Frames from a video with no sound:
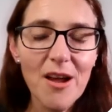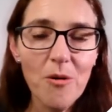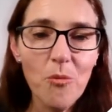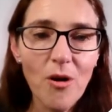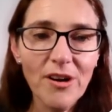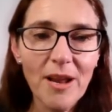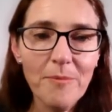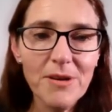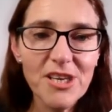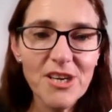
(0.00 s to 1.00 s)
What
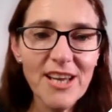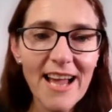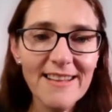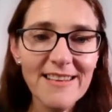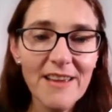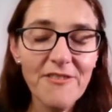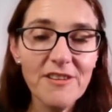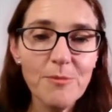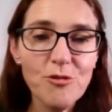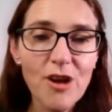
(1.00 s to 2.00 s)
number do you get if you
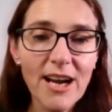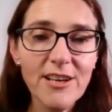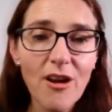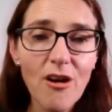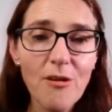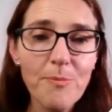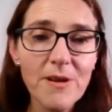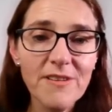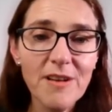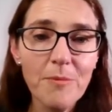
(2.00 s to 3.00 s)
subtract
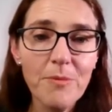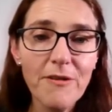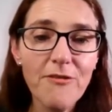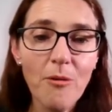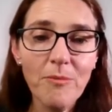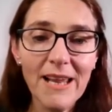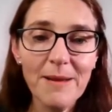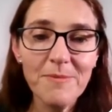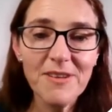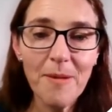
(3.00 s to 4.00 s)
Harper's number from
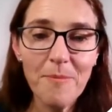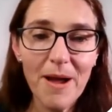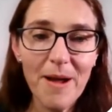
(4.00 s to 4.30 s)
Liam's number?